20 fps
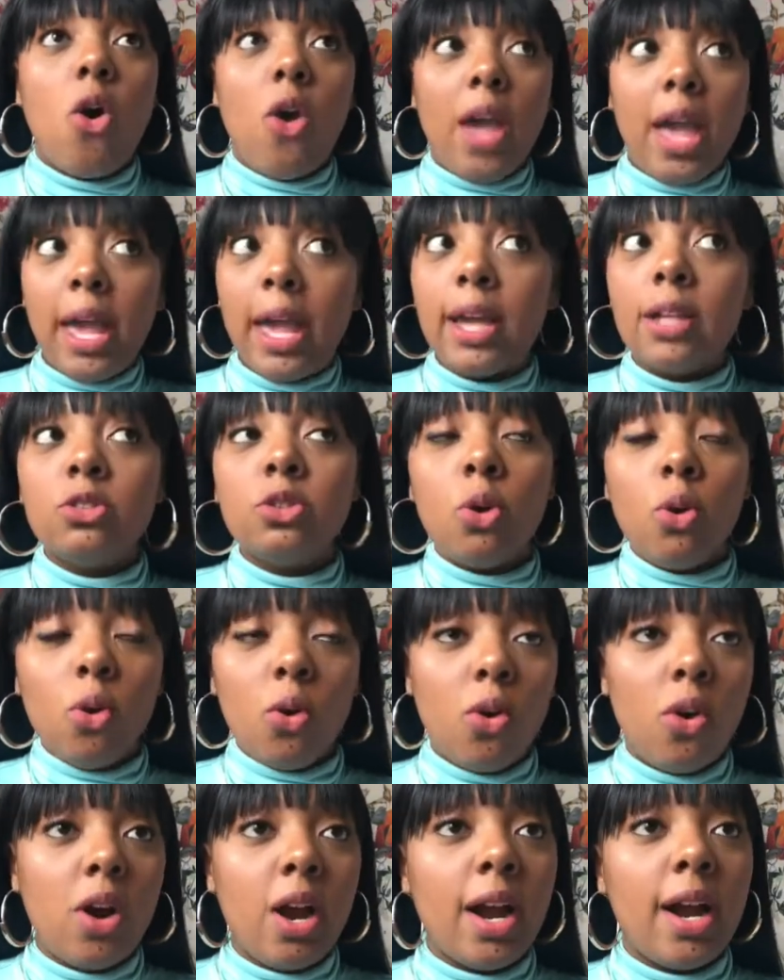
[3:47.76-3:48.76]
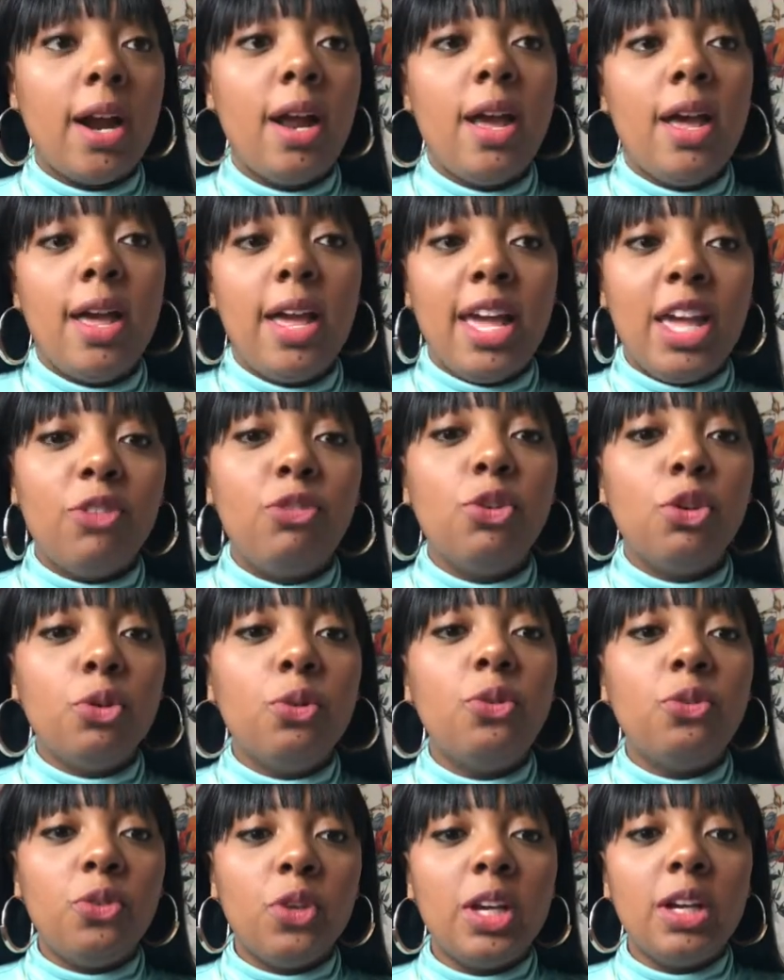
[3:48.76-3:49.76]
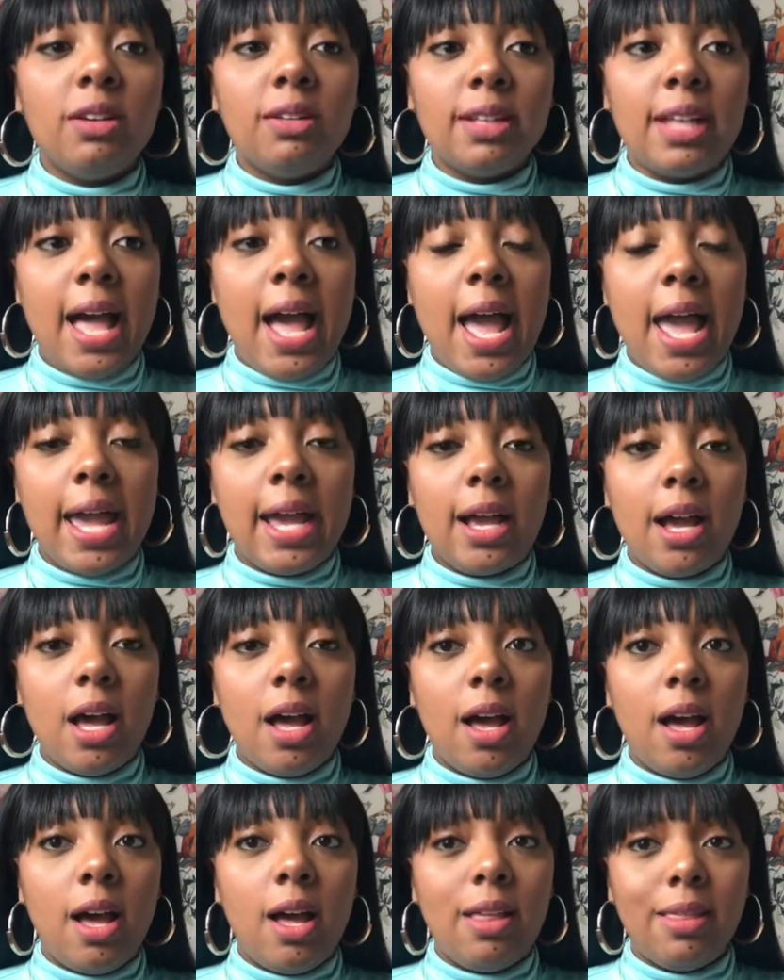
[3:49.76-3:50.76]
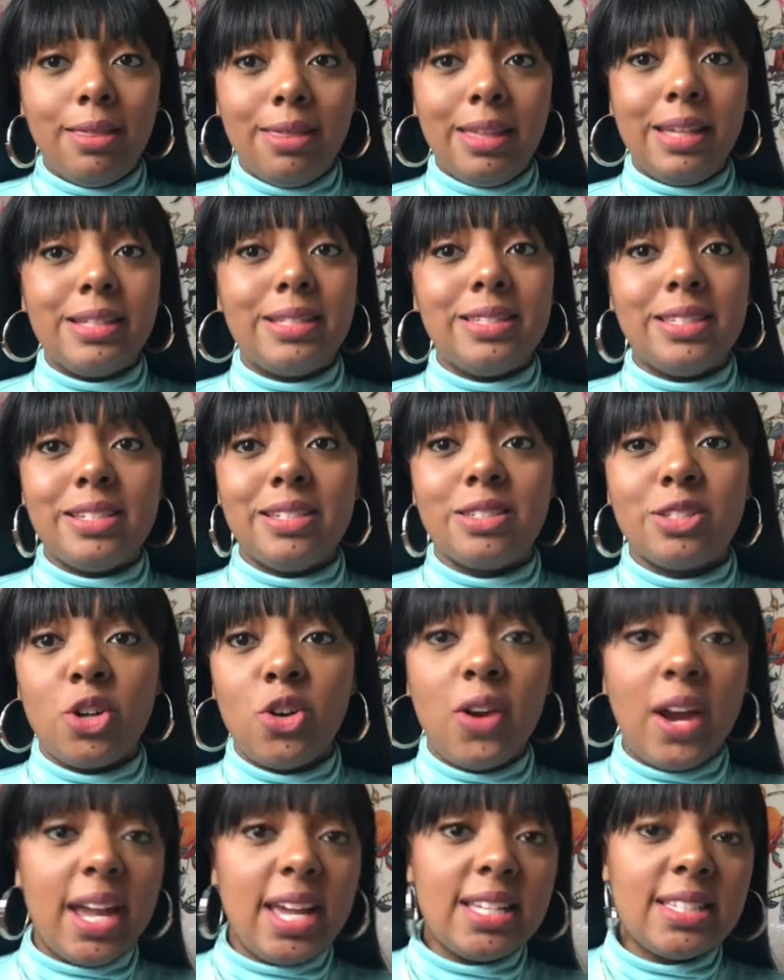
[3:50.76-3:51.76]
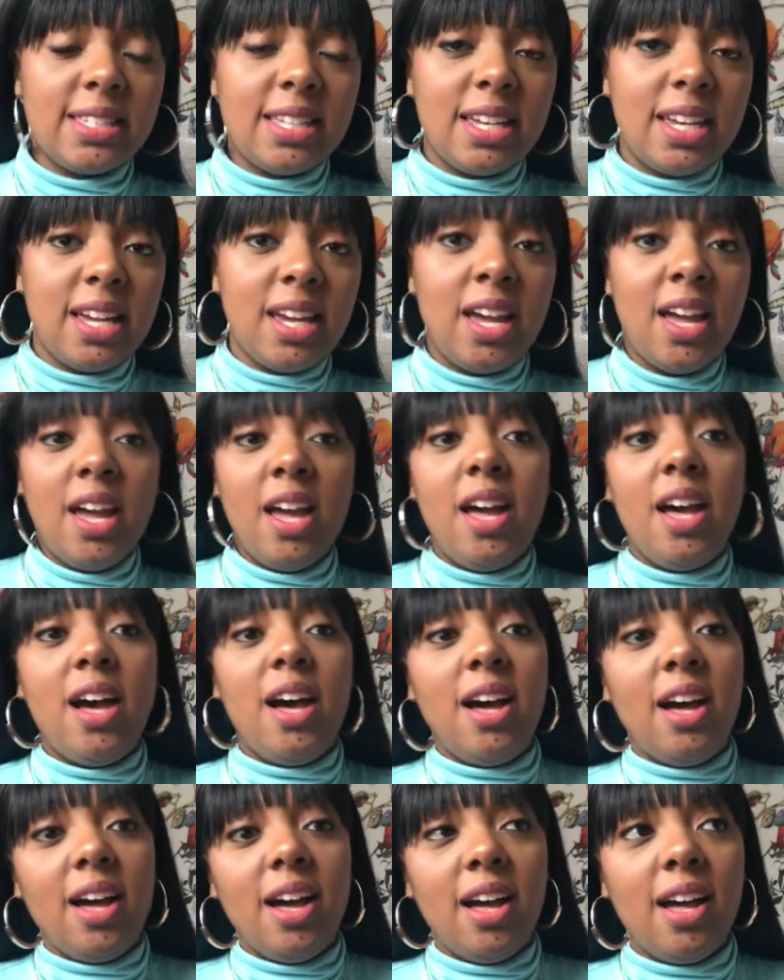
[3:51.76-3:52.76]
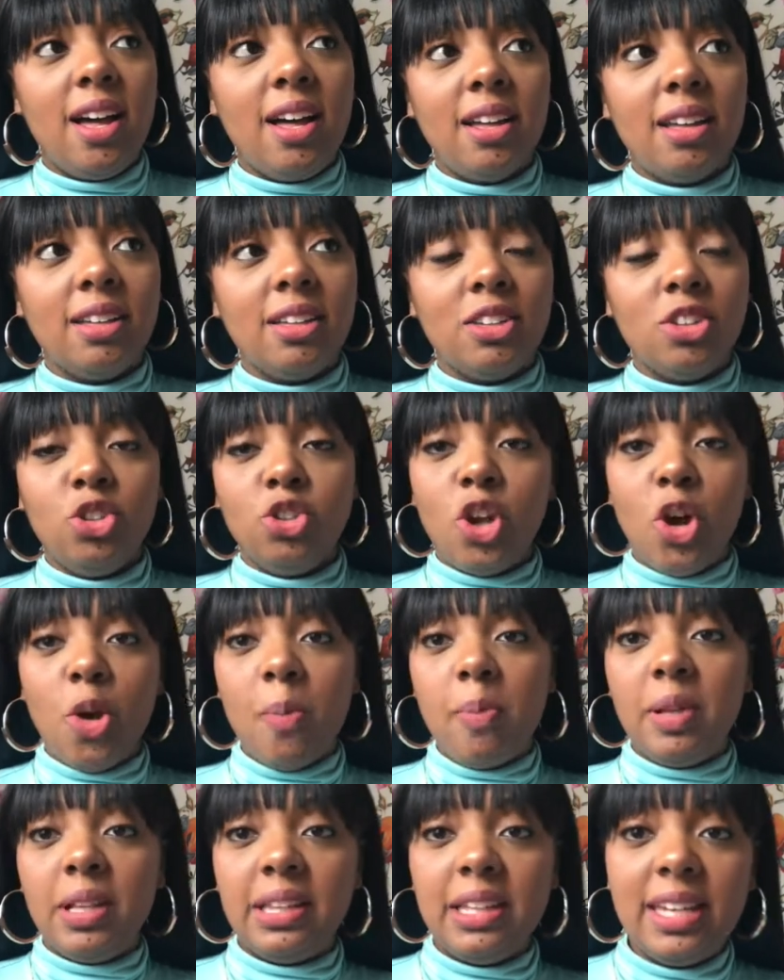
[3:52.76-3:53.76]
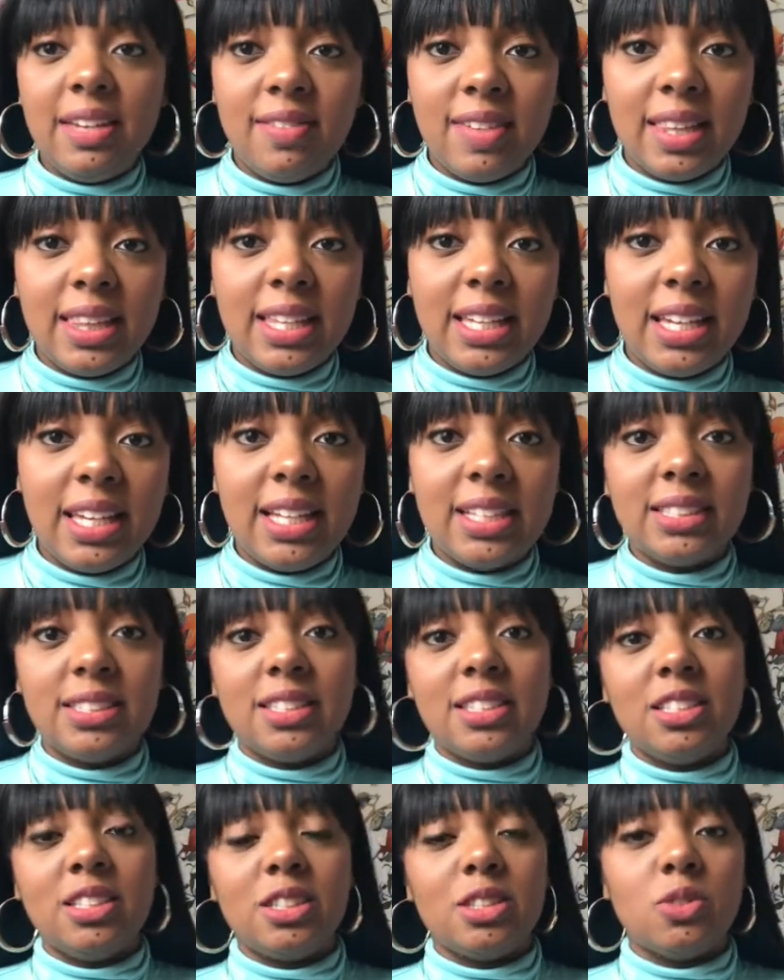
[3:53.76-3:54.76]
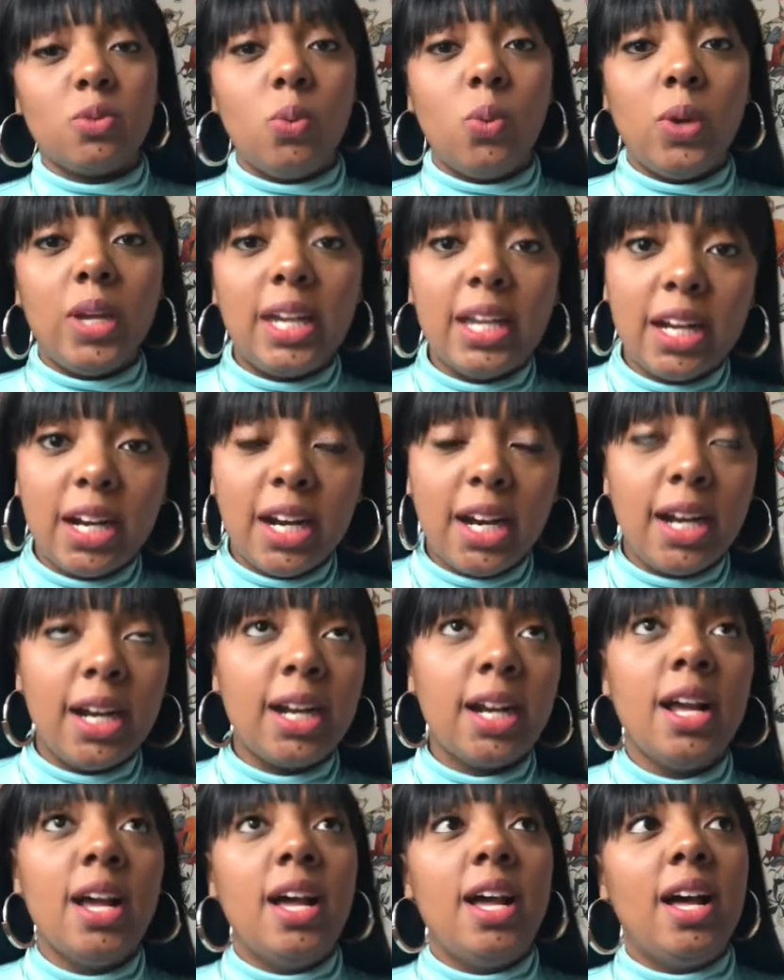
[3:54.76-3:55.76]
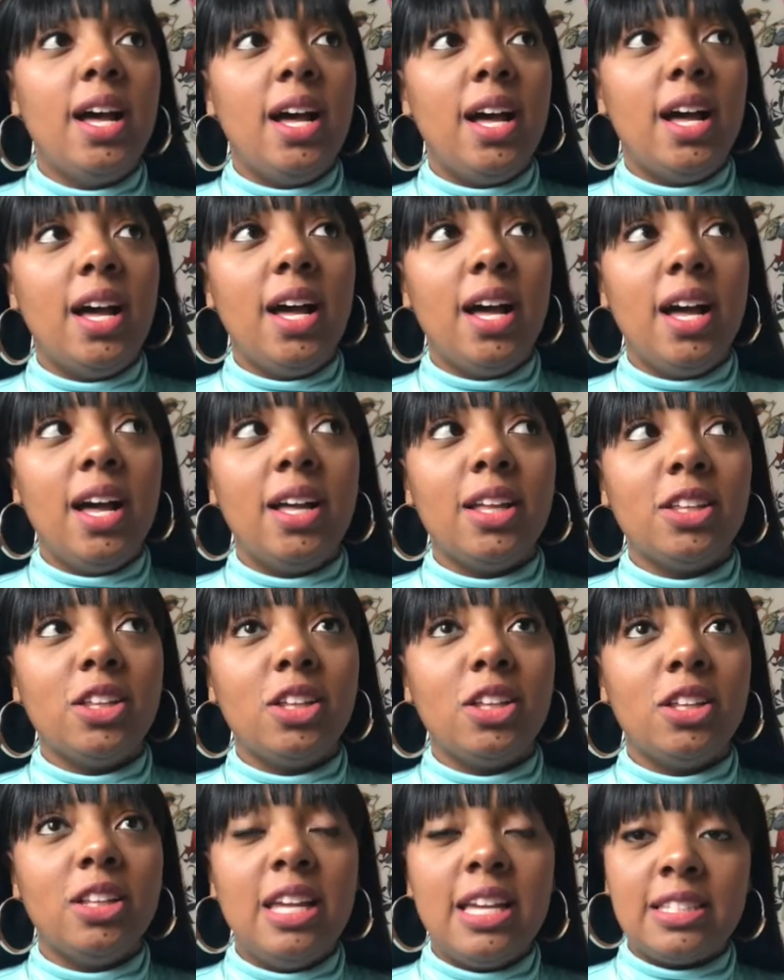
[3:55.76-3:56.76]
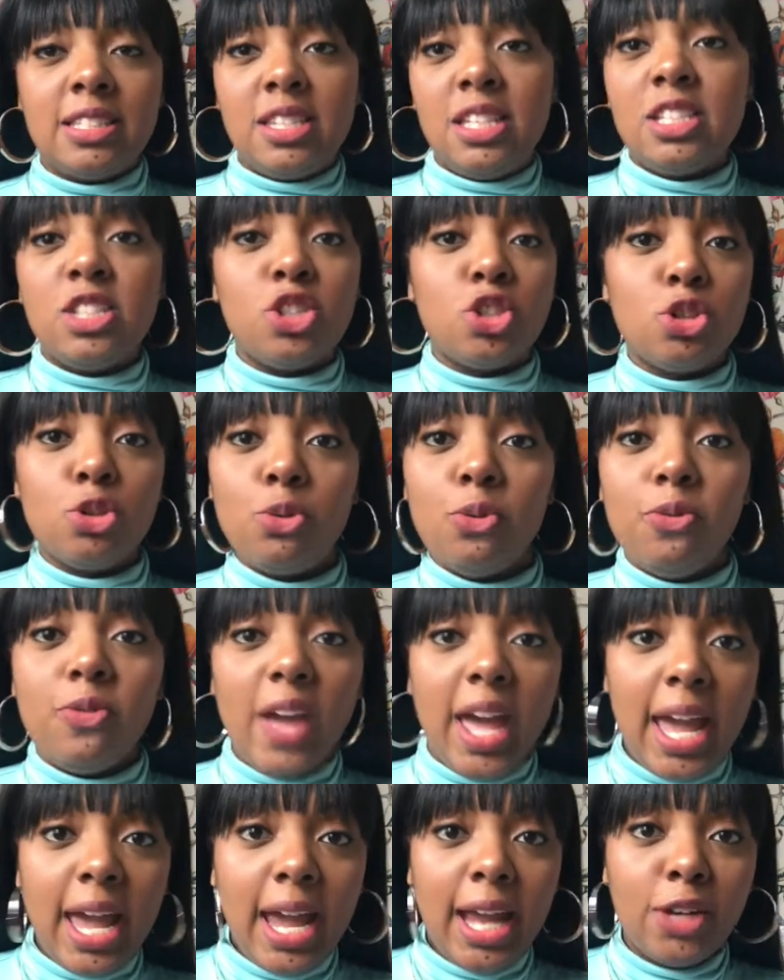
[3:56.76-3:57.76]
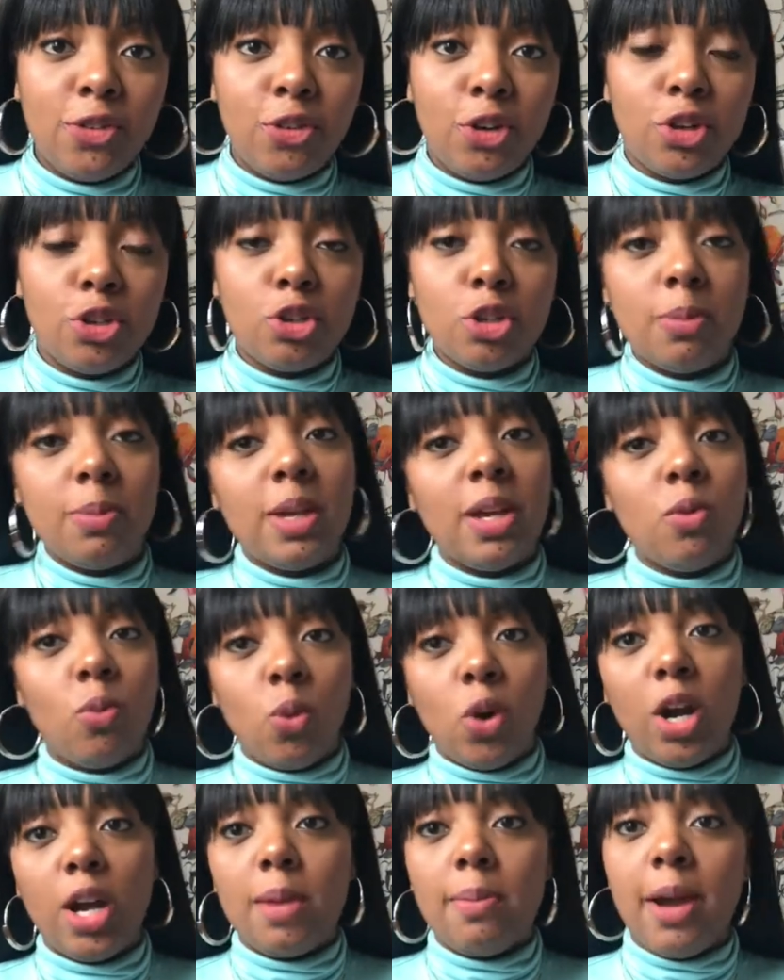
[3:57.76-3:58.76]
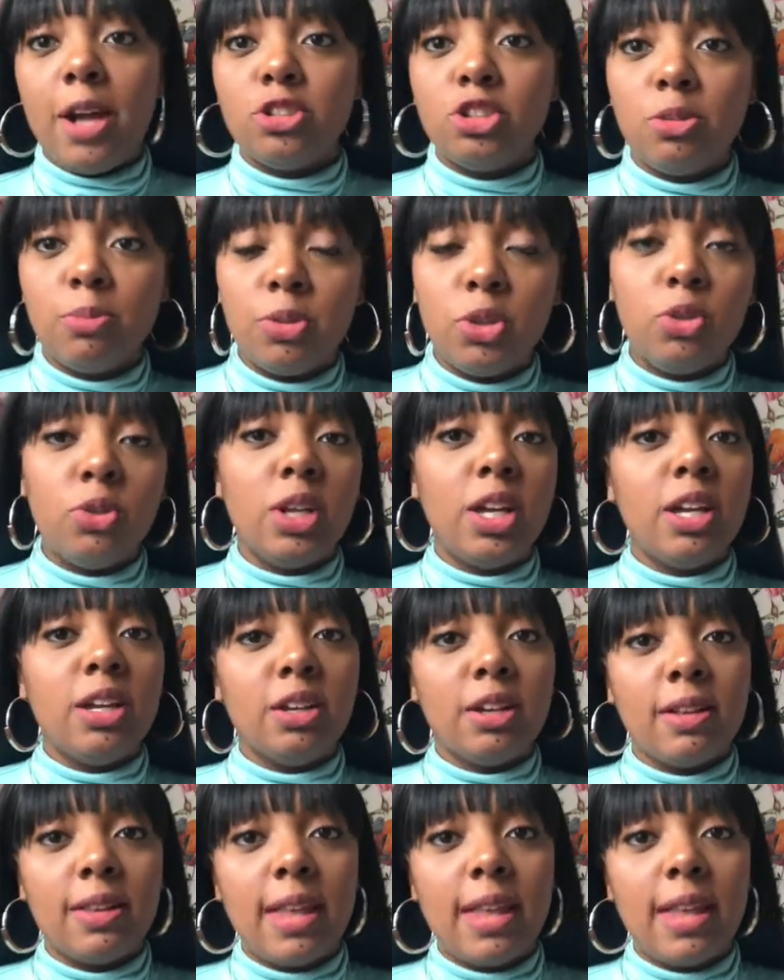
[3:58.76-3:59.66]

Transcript: and or if you feel like uh, this is crazy, uh, you don't believe in this, this is weird, uh, it's, this is too vain for you to be worried about your beauty and your